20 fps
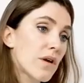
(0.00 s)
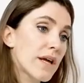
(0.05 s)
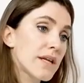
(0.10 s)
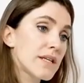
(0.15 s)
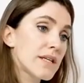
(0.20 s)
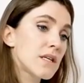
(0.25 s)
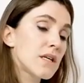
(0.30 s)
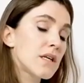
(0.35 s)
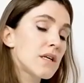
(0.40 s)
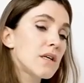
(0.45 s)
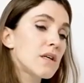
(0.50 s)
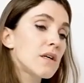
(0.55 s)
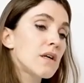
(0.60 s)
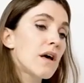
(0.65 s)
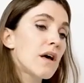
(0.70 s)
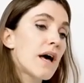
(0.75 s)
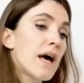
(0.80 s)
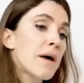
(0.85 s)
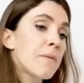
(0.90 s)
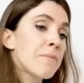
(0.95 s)
all right.
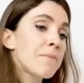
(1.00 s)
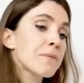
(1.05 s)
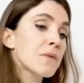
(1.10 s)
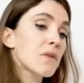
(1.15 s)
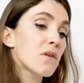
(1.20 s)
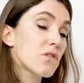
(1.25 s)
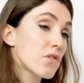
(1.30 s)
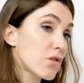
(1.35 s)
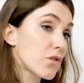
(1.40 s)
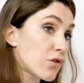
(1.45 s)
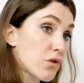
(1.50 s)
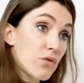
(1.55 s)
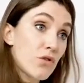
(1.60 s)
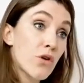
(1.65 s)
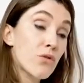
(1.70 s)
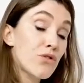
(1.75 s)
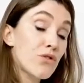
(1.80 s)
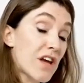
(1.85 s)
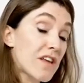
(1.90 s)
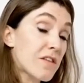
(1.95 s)
Um, so no,
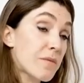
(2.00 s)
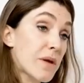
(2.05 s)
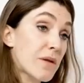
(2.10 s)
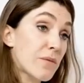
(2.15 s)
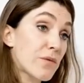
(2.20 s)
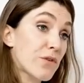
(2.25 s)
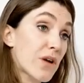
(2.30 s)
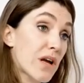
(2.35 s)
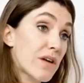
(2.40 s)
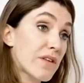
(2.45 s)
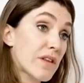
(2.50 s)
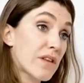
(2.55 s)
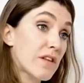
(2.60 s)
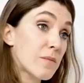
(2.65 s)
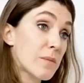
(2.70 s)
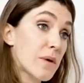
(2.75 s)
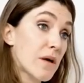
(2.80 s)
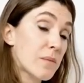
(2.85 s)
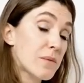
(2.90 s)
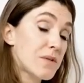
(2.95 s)
no chest pain when you're having
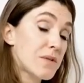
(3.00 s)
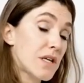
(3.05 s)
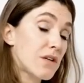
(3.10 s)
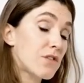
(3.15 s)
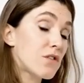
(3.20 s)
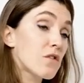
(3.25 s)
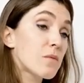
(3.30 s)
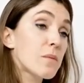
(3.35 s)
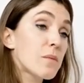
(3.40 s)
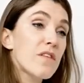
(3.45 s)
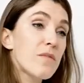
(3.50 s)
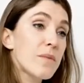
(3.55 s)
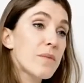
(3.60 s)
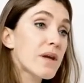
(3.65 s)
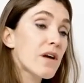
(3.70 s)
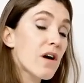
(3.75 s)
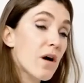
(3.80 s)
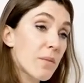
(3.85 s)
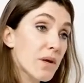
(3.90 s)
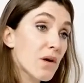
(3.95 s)
these palpitations, but they've
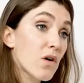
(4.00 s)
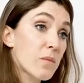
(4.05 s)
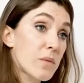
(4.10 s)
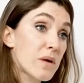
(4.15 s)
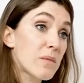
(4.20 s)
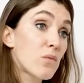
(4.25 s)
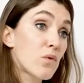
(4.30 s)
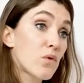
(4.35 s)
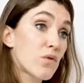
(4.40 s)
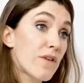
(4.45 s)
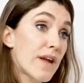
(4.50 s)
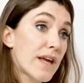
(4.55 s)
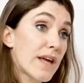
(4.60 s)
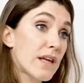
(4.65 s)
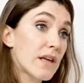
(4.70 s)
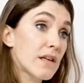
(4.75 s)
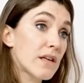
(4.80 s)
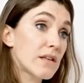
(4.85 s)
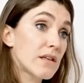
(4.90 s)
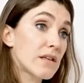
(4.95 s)
no. been coming on a bit more
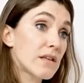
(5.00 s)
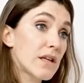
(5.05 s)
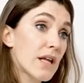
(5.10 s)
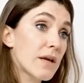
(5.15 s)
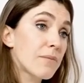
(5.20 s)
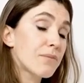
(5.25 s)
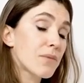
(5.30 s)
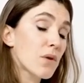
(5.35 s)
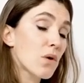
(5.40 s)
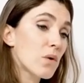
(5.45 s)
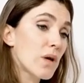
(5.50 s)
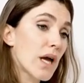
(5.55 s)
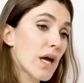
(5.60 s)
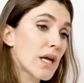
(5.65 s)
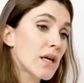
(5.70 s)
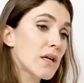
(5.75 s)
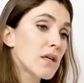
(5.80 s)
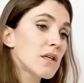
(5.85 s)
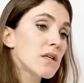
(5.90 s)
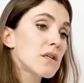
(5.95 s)
regularly. Yeah.
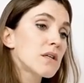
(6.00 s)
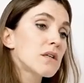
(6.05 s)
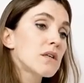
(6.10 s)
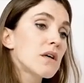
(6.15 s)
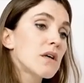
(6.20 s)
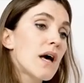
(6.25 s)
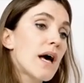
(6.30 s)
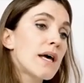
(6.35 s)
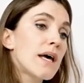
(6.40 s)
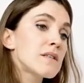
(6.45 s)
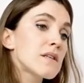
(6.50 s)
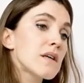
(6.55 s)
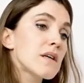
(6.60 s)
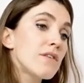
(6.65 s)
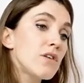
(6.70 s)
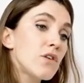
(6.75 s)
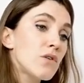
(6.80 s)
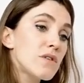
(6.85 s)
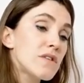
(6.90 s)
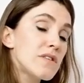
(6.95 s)
Okay. Yeah. And
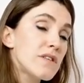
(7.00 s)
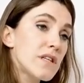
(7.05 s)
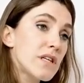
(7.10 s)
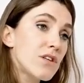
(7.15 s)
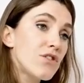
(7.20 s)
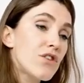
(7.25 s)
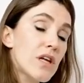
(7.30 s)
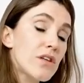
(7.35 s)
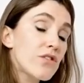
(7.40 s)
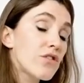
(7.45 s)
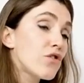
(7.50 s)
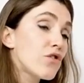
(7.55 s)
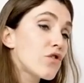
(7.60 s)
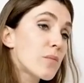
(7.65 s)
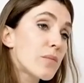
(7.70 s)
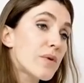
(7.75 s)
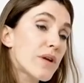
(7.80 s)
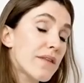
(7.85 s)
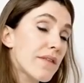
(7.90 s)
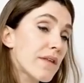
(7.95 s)
have you noticed any change in
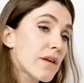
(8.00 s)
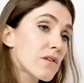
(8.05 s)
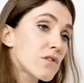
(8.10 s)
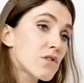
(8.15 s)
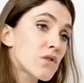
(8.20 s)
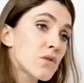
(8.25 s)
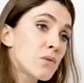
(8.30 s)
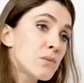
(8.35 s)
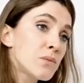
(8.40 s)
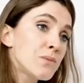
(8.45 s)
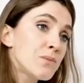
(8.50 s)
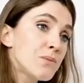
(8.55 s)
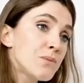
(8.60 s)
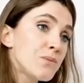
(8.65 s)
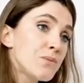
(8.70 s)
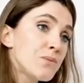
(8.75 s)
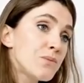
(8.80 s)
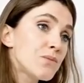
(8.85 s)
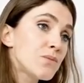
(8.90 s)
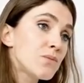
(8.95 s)
your breathing at all?
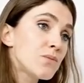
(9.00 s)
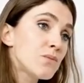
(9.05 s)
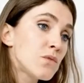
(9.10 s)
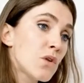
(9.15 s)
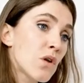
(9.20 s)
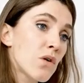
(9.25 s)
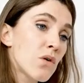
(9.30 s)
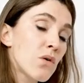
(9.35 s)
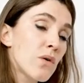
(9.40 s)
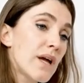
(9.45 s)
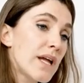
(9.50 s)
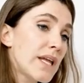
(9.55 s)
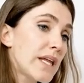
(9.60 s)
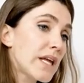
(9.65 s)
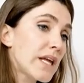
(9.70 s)
No. No?